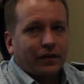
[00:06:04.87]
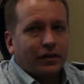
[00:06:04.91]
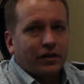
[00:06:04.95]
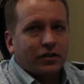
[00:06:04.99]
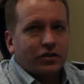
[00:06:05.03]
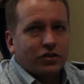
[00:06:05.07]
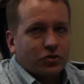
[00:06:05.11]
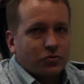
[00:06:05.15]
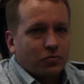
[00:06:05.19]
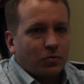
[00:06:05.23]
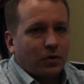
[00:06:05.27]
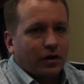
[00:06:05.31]
They
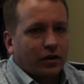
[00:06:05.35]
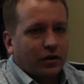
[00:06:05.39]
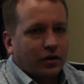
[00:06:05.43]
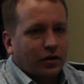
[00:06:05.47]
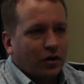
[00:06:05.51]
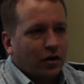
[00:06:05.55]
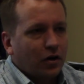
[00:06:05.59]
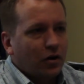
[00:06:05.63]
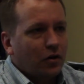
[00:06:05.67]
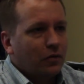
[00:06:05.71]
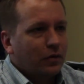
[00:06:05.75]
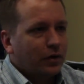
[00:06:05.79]
just want to
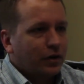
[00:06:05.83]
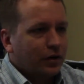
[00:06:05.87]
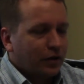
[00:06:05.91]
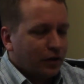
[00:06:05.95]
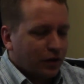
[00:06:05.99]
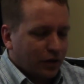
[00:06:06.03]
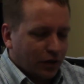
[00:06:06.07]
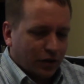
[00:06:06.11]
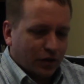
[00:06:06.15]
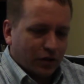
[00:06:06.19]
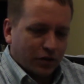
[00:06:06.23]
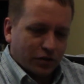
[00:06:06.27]
go and
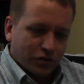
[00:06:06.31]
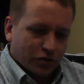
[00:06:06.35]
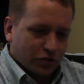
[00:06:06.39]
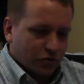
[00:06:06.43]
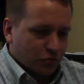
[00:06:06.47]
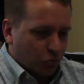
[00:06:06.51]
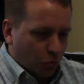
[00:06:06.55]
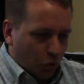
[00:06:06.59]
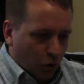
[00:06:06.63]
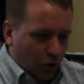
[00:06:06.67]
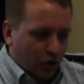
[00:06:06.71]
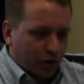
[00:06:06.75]

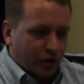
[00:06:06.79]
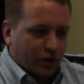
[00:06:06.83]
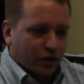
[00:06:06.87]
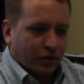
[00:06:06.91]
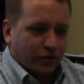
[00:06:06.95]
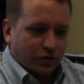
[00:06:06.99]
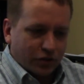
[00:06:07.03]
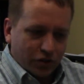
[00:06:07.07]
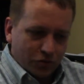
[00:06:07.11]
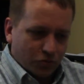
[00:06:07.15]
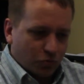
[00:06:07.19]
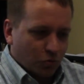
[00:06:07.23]
just work
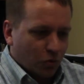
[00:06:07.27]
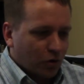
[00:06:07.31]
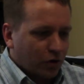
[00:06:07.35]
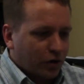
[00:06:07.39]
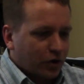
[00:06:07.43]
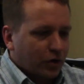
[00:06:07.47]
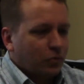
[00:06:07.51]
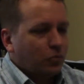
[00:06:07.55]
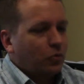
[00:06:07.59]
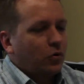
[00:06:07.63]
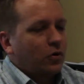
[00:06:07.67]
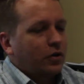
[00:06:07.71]
and
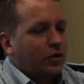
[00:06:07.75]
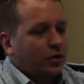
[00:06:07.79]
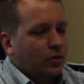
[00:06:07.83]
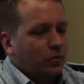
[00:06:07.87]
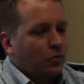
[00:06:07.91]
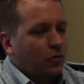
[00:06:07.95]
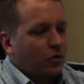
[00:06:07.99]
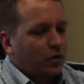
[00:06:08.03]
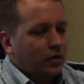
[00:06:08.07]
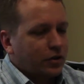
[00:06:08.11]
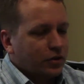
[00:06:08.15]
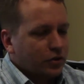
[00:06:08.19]

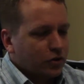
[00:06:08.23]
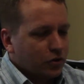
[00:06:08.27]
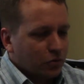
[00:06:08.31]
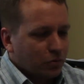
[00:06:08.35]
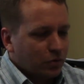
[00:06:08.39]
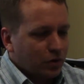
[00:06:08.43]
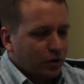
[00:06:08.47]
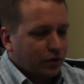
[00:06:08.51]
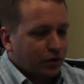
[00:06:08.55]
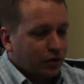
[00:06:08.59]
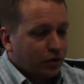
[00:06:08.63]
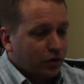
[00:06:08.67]
do
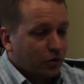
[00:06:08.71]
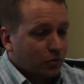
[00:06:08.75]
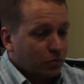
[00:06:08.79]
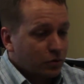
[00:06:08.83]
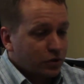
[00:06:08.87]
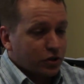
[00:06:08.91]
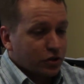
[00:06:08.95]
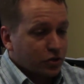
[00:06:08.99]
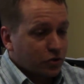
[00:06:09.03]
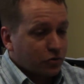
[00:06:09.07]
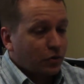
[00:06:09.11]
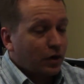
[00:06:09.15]
really good,
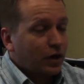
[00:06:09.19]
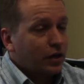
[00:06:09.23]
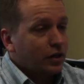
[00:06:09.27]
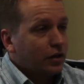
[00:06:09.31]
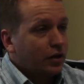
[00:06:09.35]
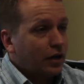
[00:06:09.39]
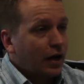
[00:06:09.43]
which is great.